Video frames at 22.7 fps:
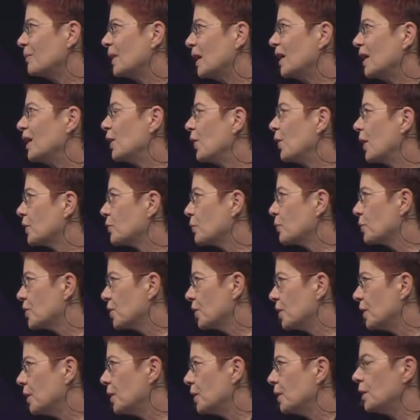in
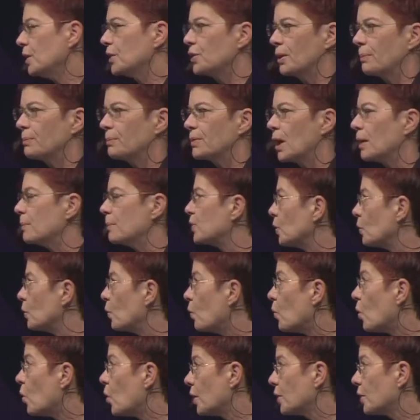electricity, sometimes in
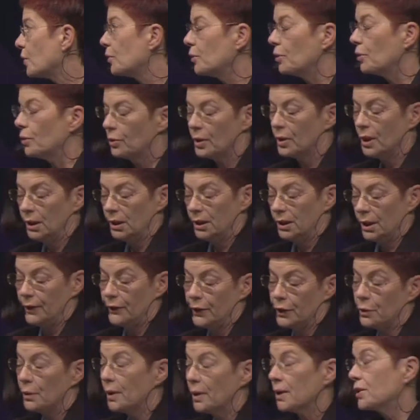water, in
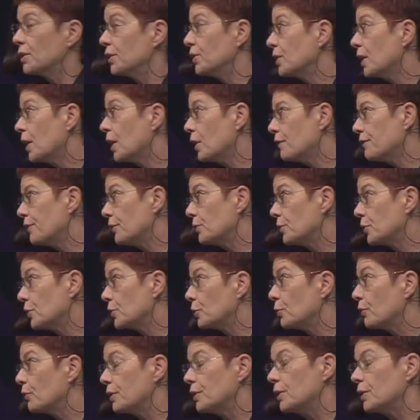the US in telephone
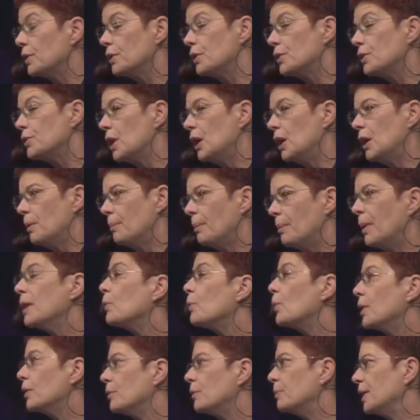service, might
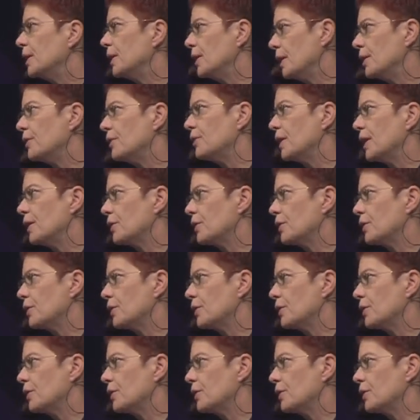well be an internet